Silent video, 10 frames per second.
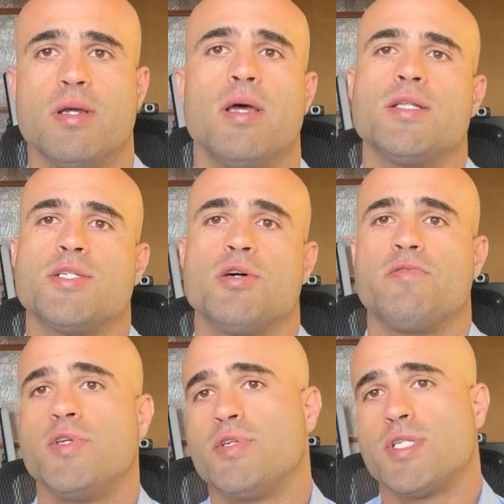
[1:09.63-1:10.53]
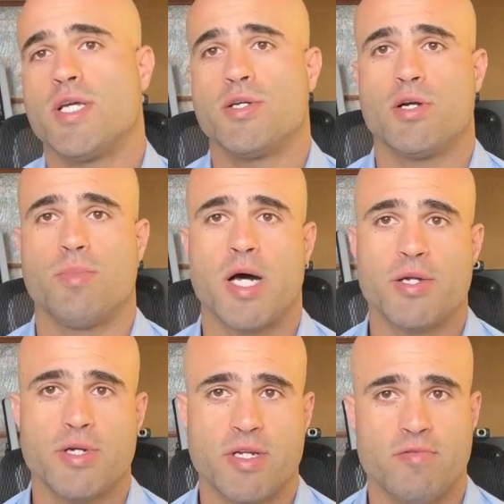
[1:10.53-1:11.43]
And so if you say you're a
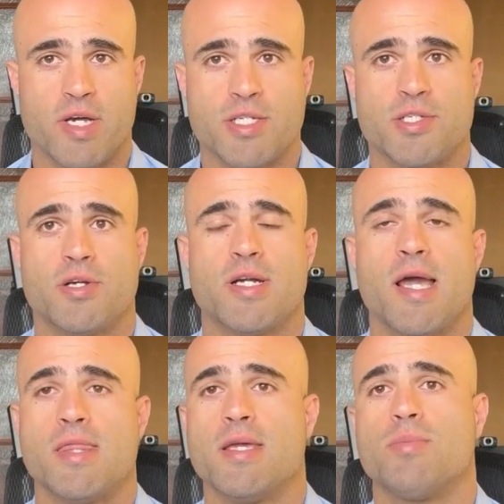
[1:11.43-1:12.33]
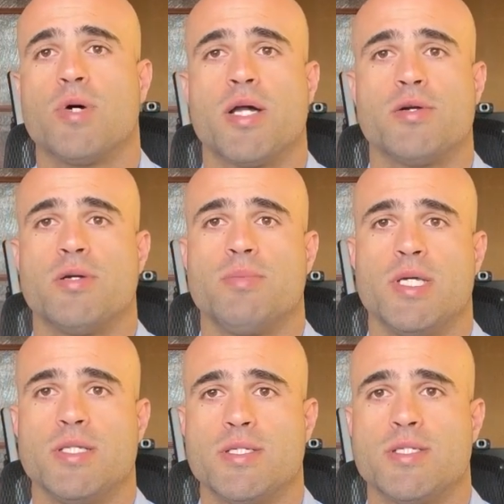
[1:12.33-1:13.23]
moderate investor and I think moderate
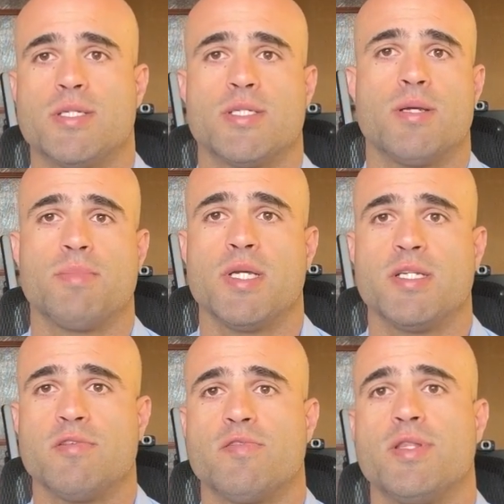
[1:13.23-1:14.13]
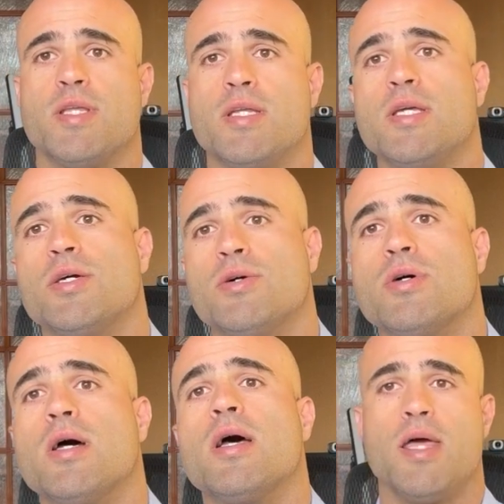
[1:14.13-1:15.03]
means something different than
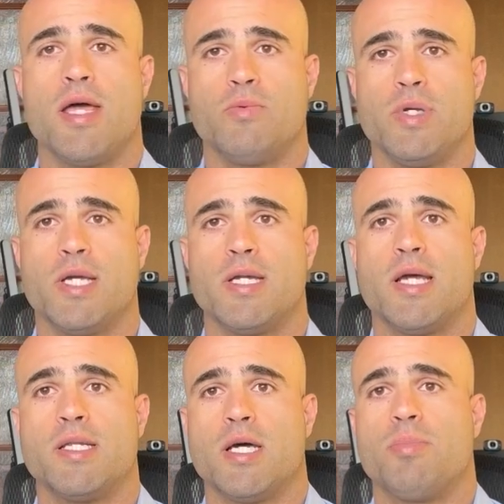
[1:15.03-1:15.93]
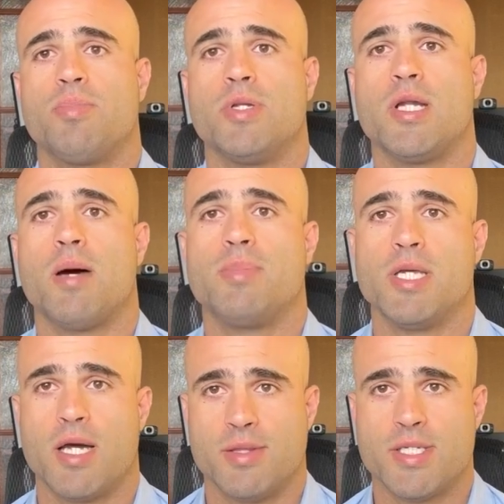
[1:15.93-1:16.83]
you, then we could end up not
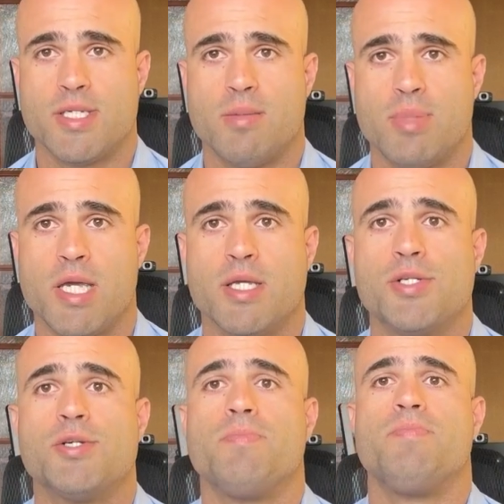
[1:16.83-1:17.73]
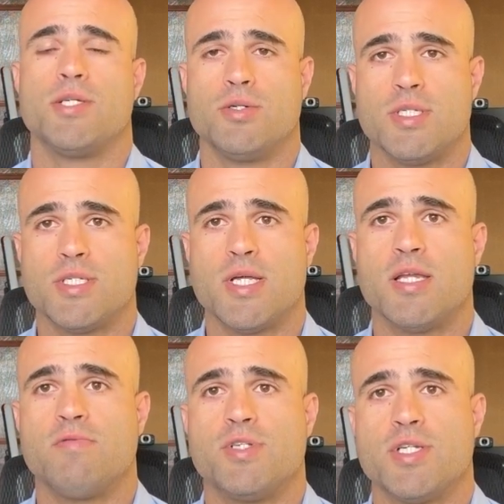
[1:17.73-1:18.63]
being on the same page. So
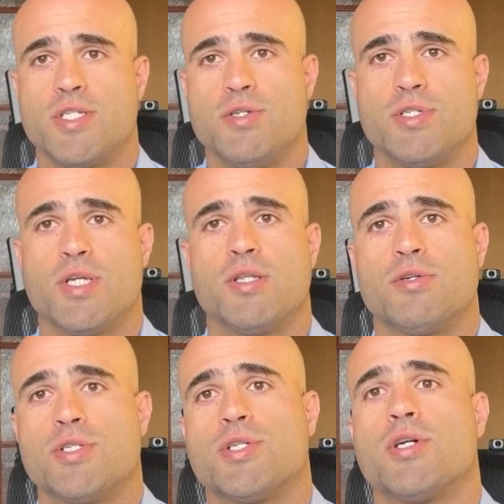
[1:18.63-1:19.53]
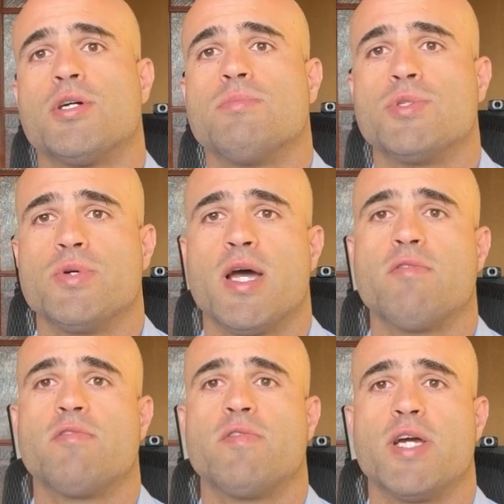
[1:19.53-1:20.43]
instead of just using those terms, we
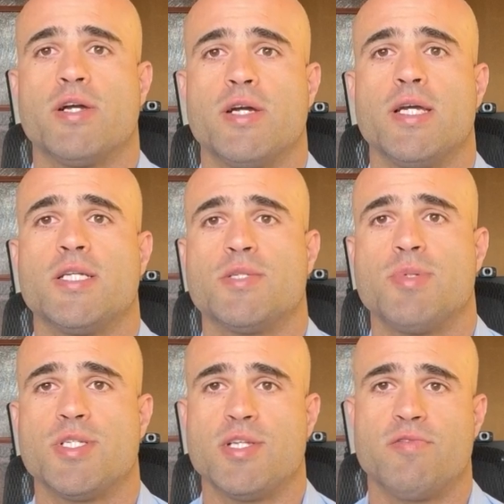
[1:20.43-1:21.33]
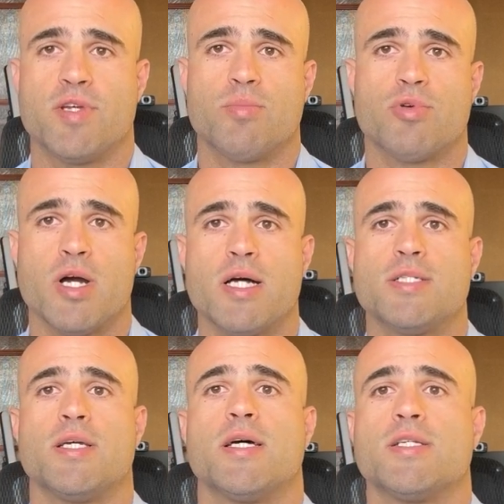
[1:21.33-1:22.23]
have a very specific
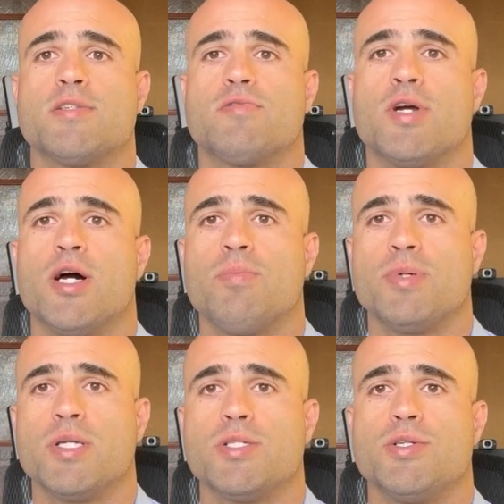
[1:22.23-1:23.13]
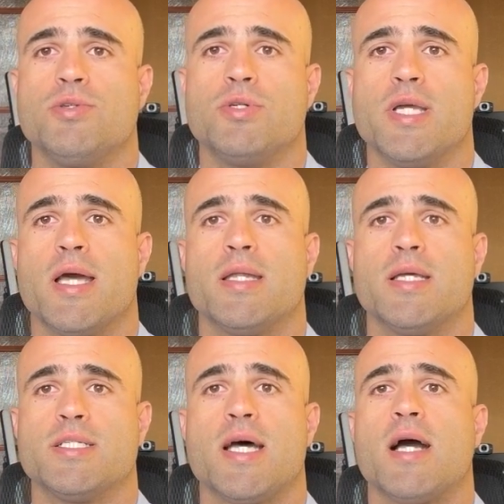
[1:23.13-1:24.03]
process for helping to get
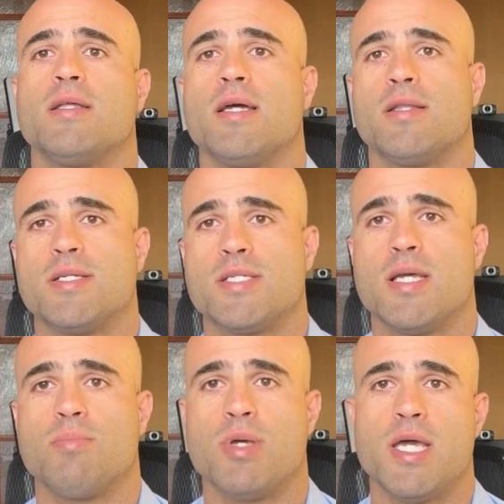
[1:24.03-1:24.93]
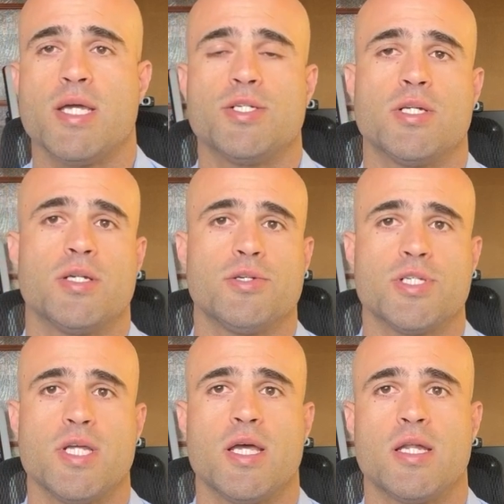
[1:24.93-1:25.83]
exactly on the same page and
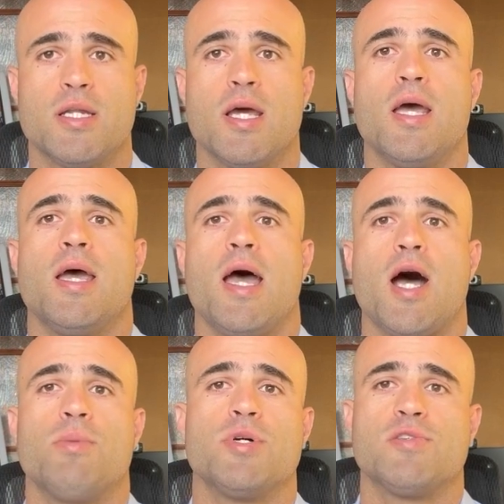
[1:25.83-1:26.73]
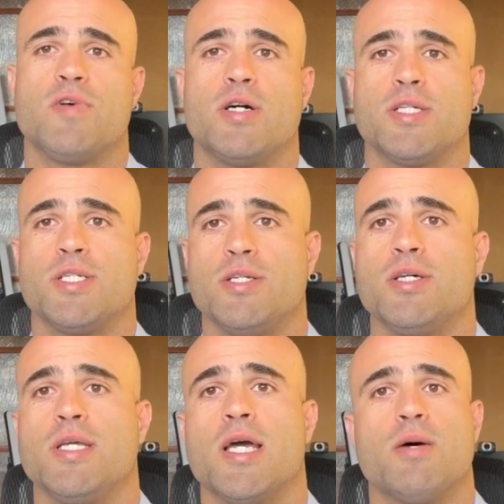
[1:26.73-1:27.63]
understand how much
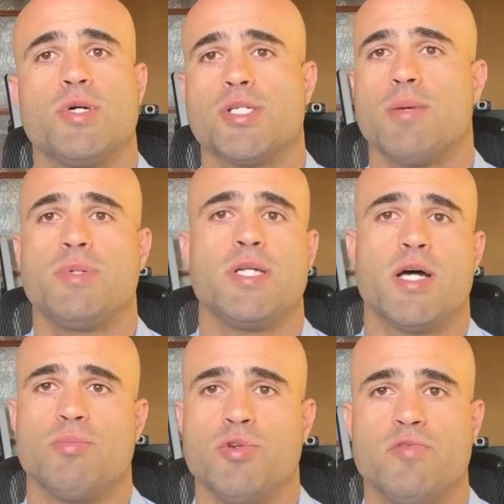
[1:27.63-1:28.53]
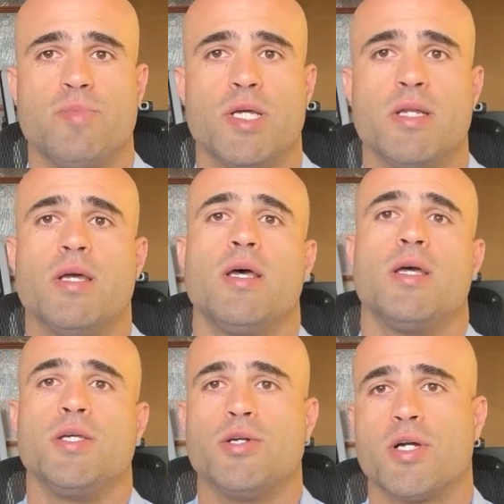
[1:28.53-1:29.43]
volatility, how much up and down movement
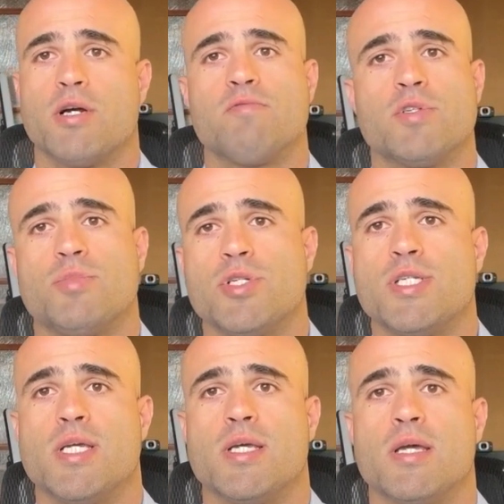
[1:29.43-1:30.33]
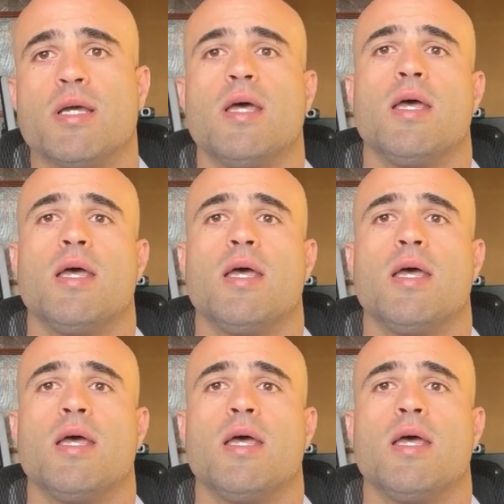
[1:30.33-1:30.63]
you're comfortable seeing.